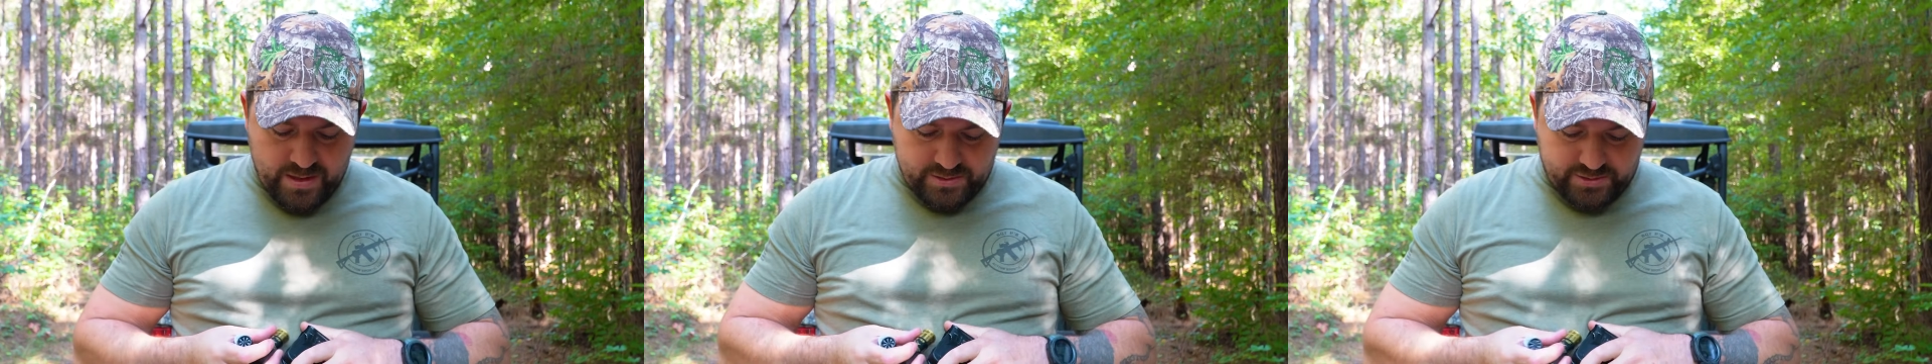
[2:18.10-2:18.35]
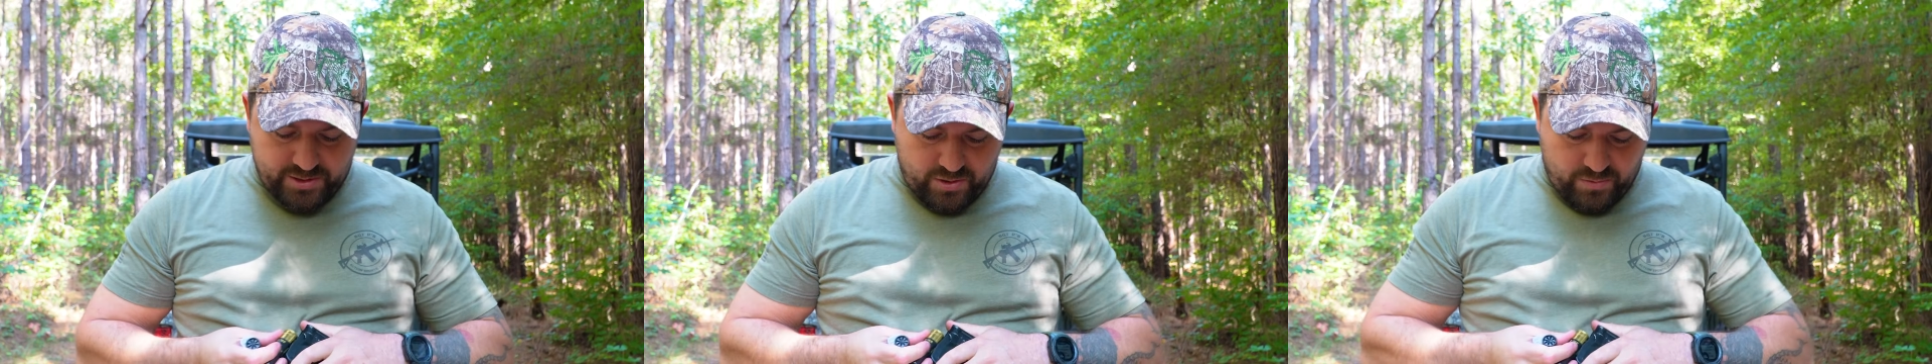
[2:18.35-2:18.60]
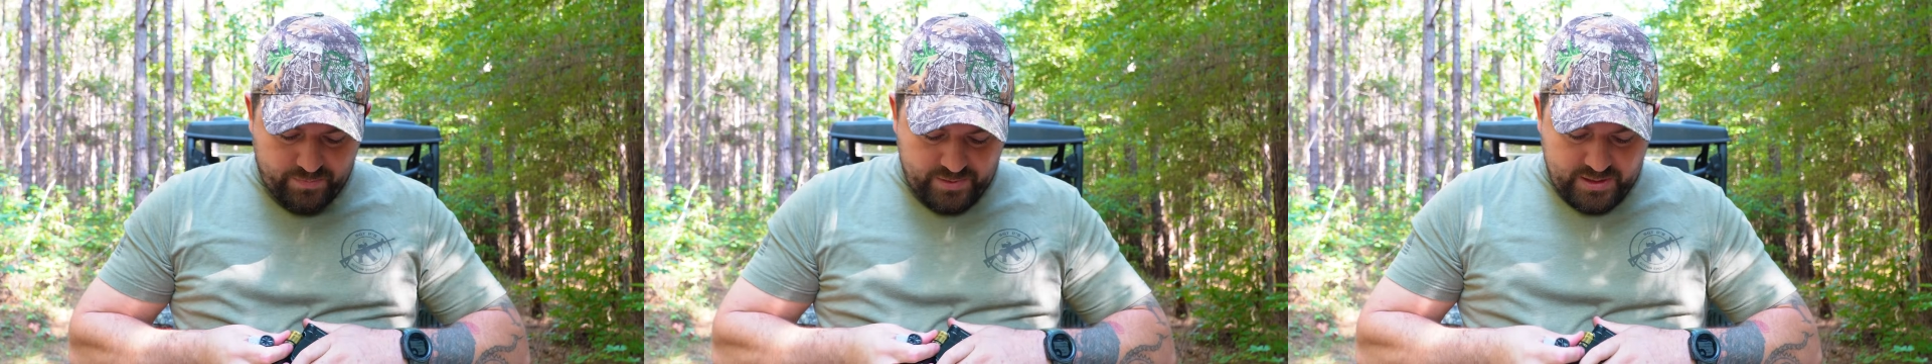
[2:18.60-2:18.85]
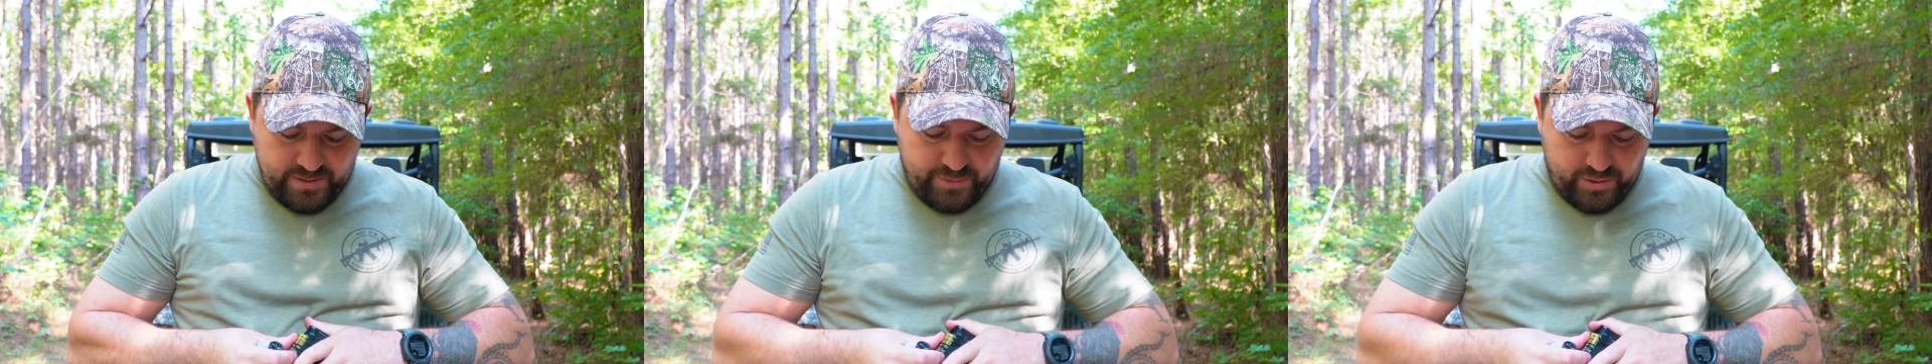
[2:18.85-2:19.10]
So
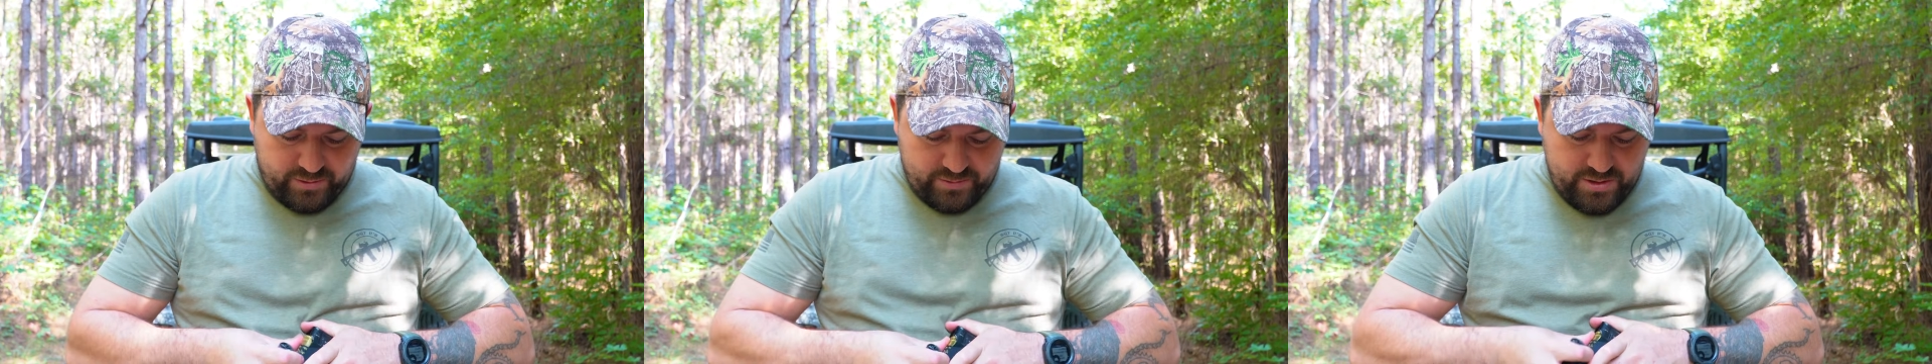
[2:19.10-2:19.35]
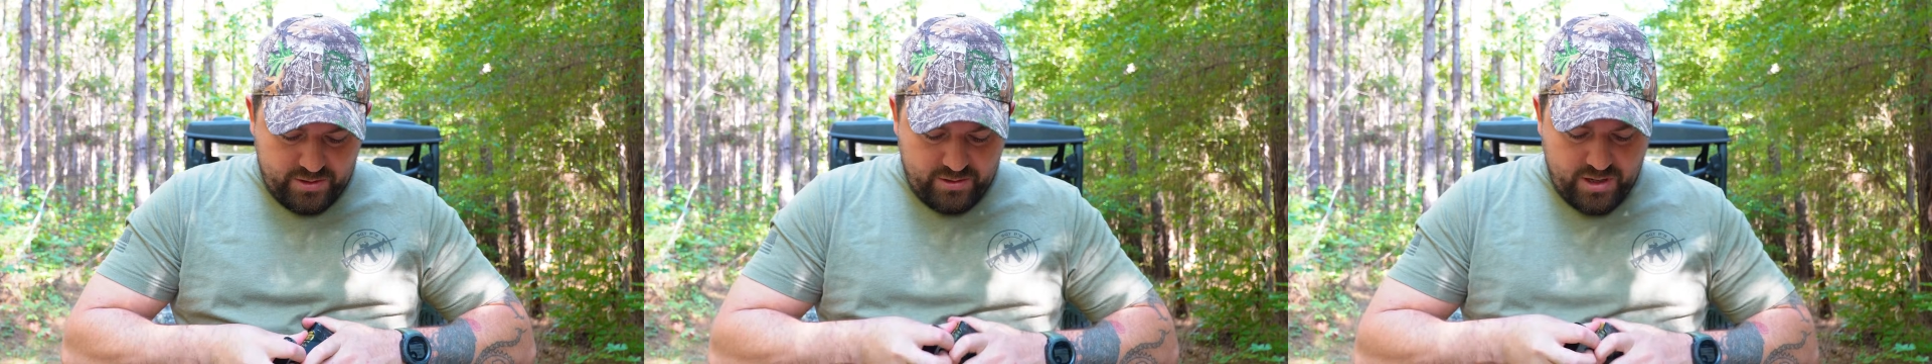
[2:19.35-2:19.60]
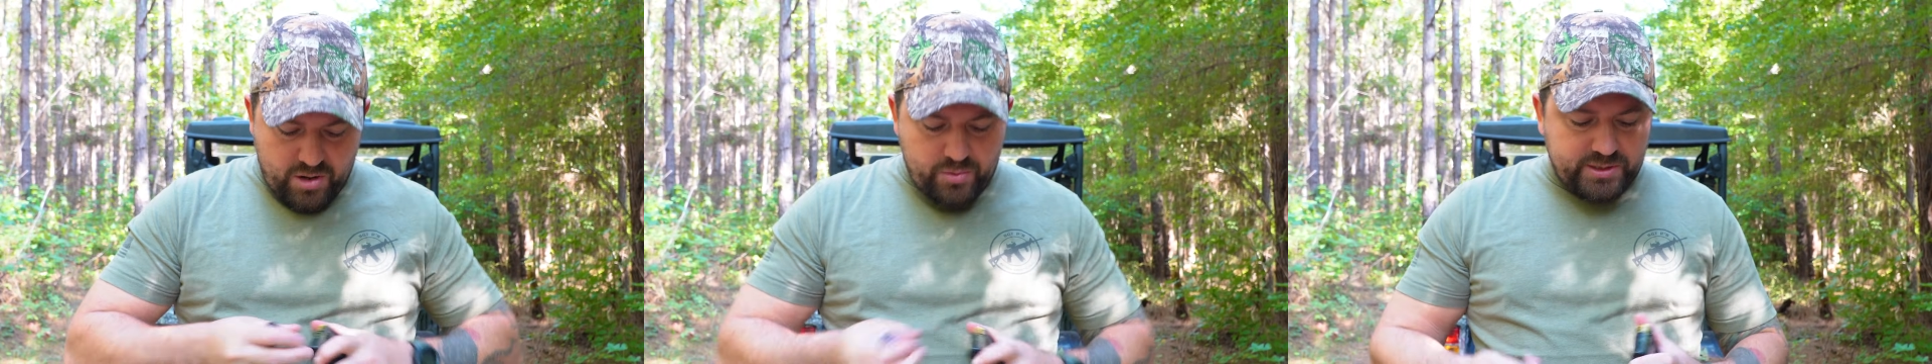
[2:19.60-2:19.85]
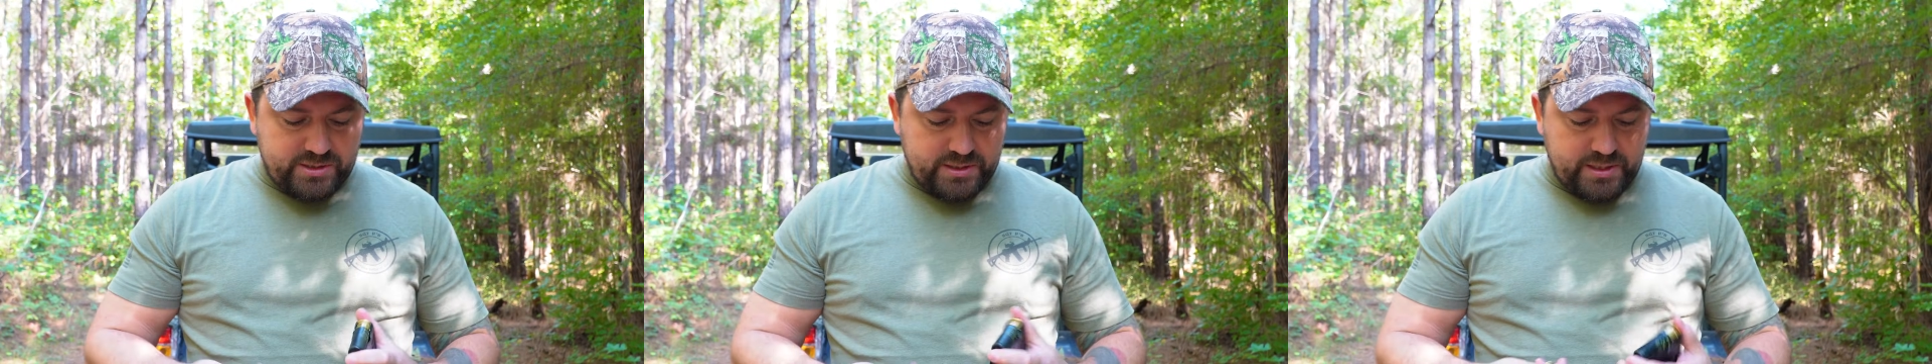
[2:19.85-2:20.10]
if you're
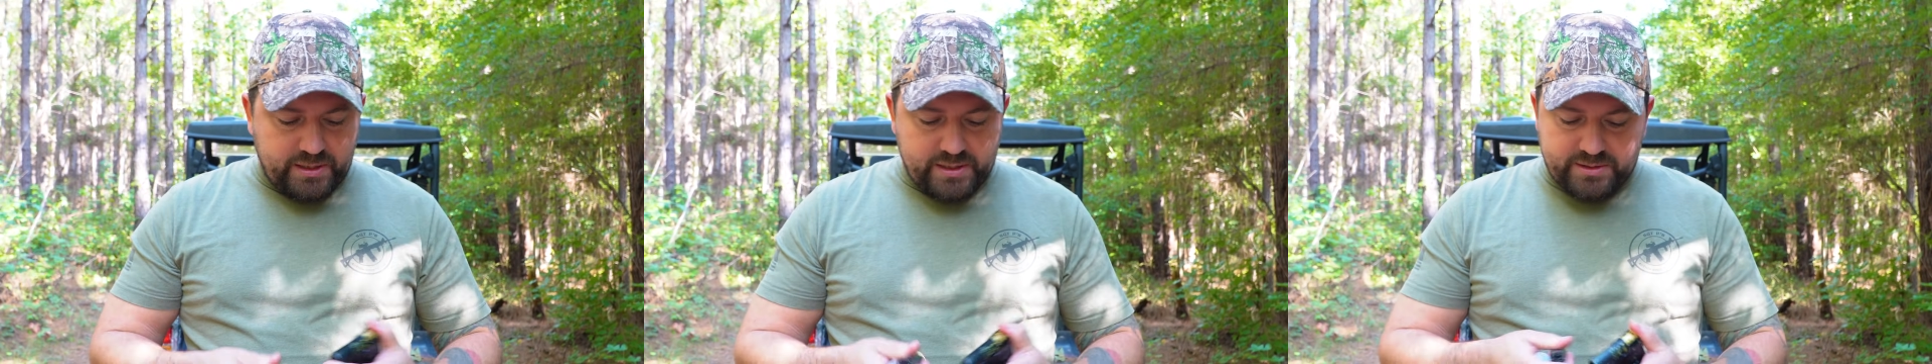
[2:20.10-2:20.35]
noticing